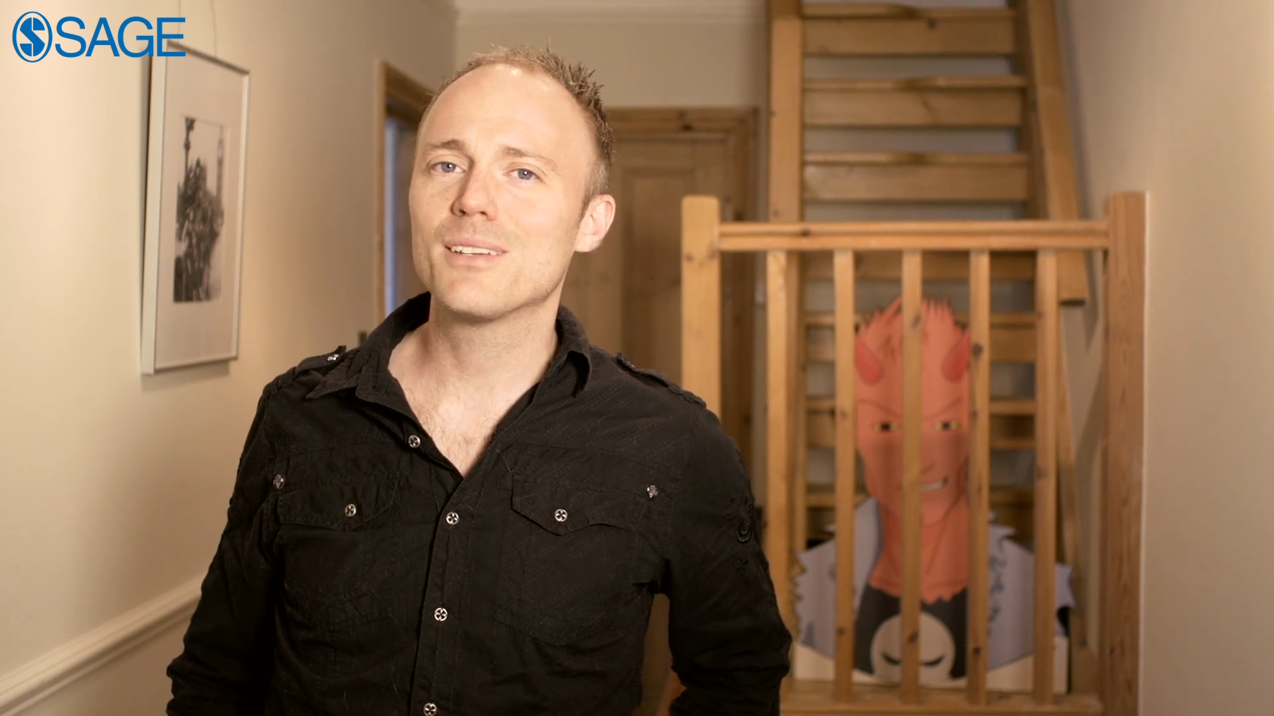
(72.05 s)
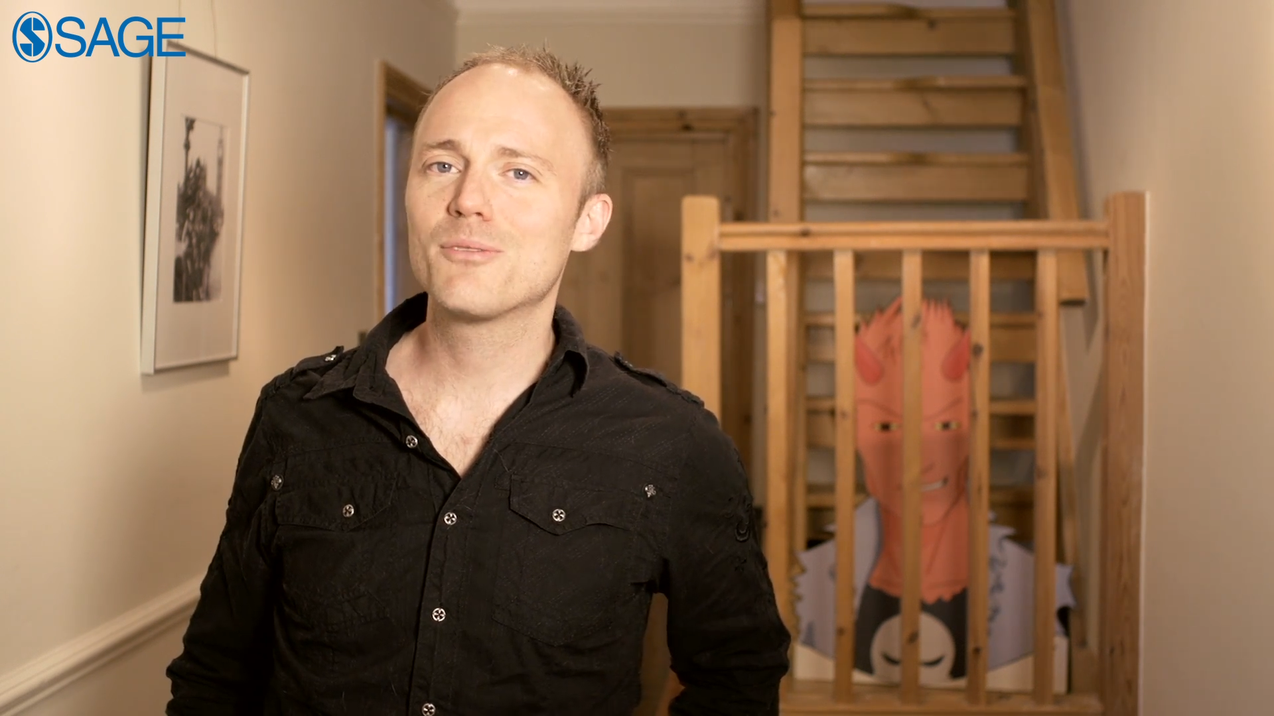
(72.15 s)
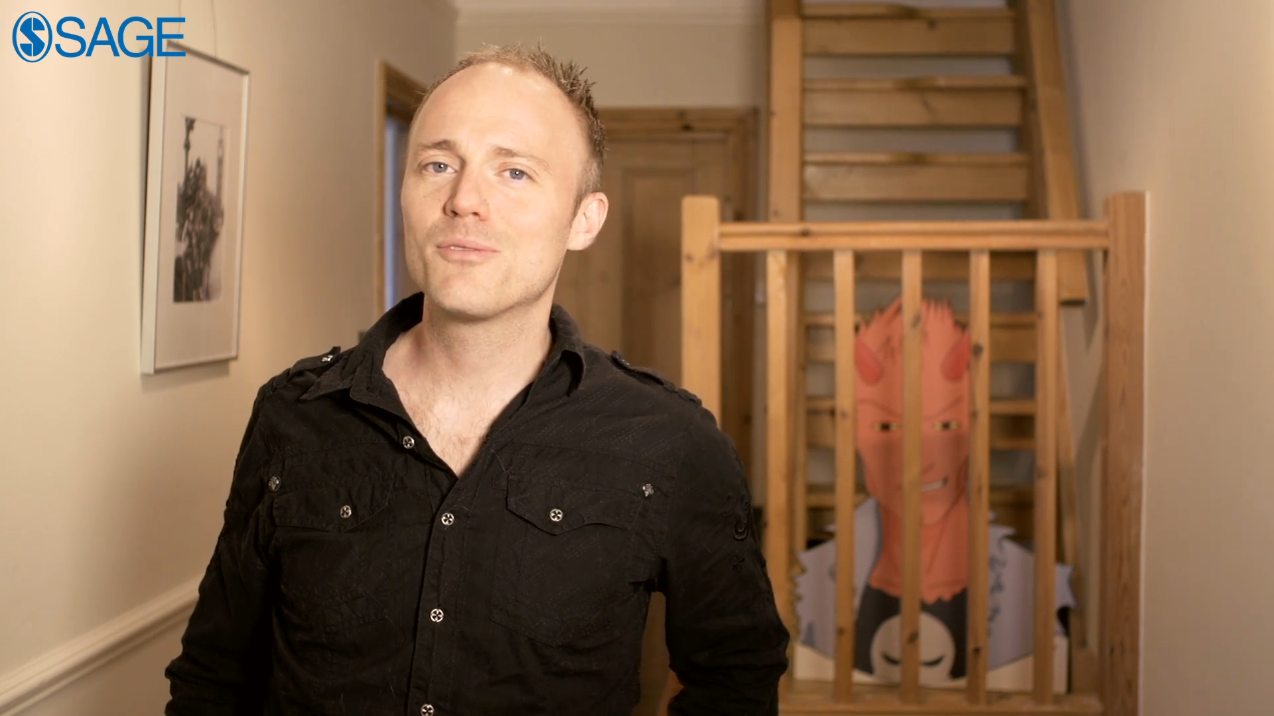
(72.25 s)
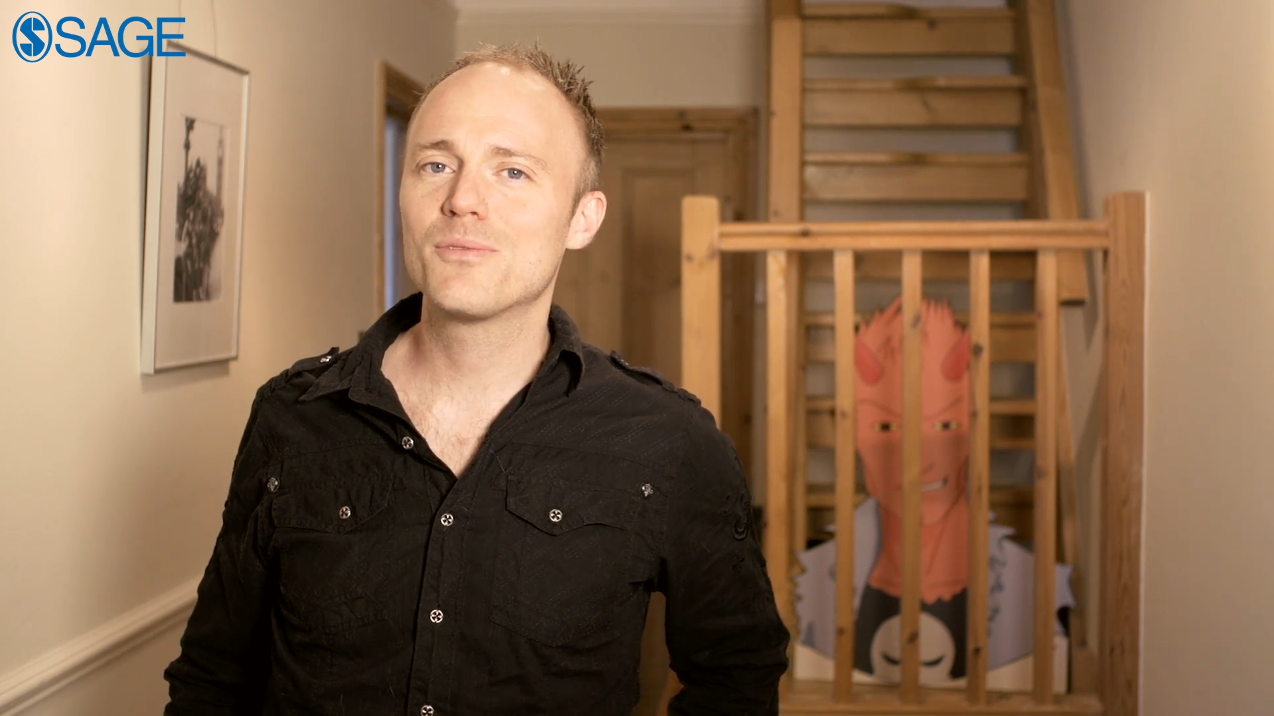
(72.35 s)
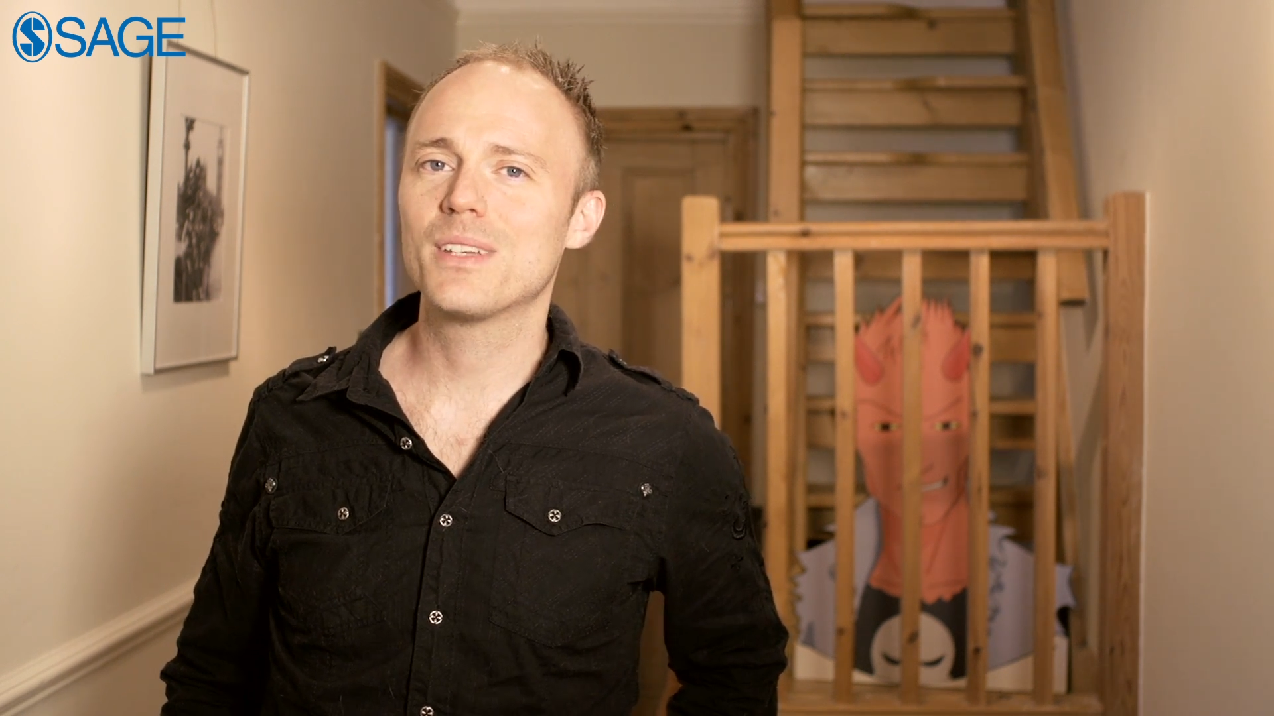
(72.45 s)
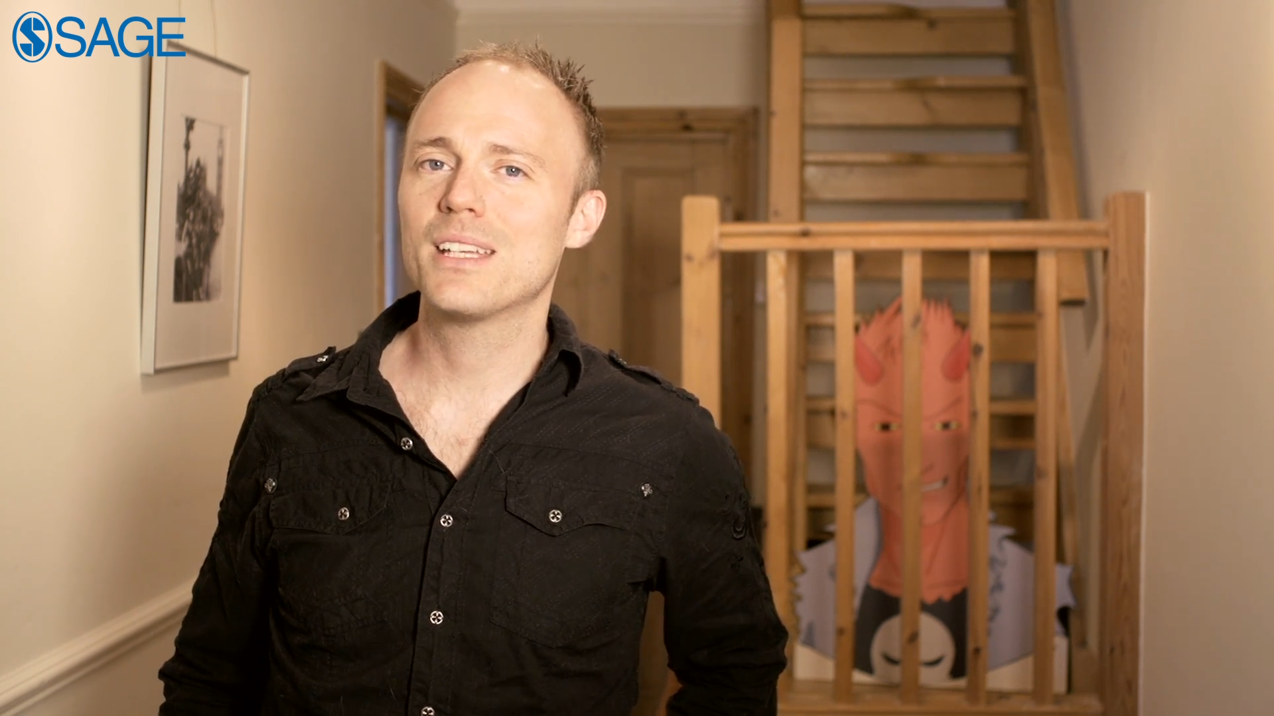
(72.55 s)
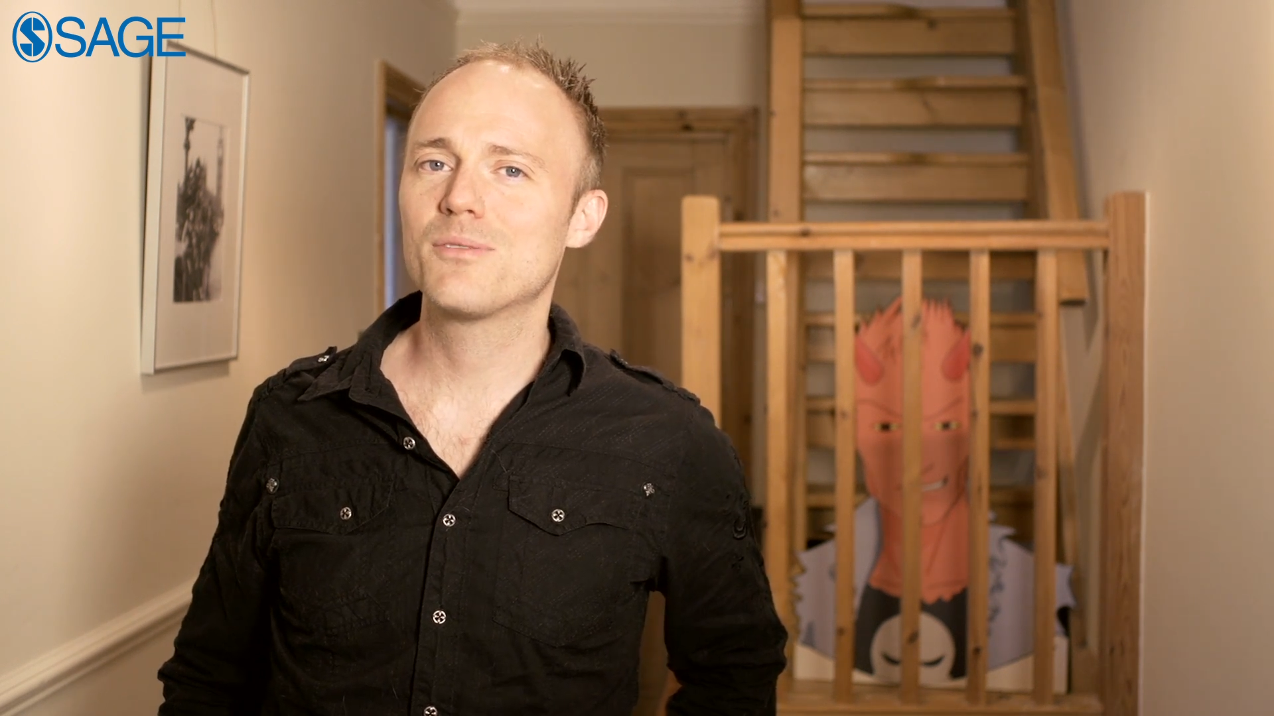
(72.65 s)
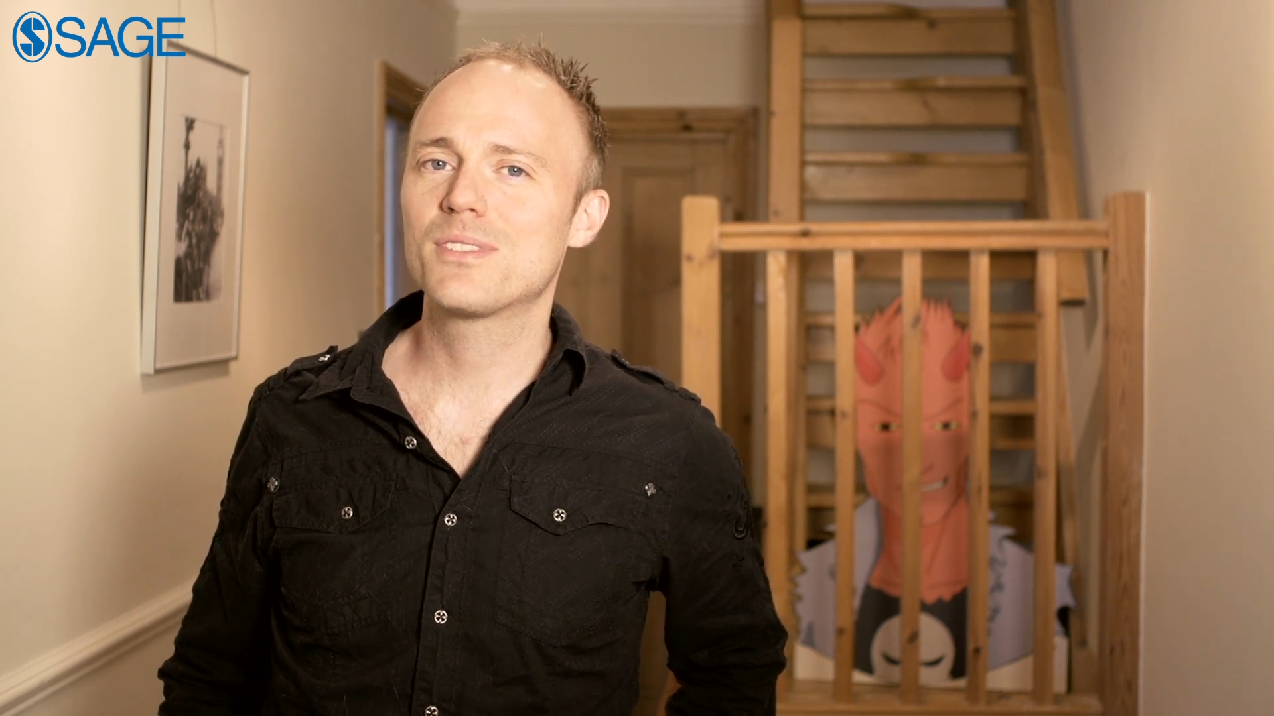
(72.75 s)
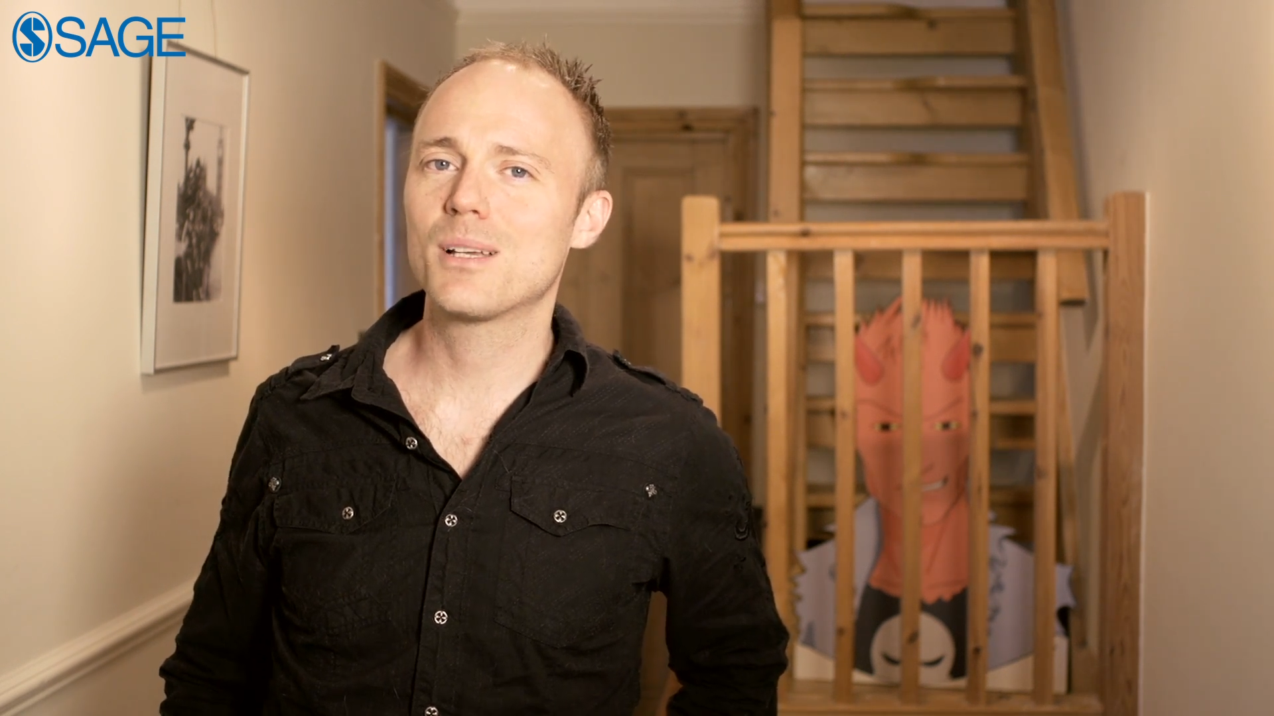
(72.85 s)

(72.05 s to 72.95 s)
if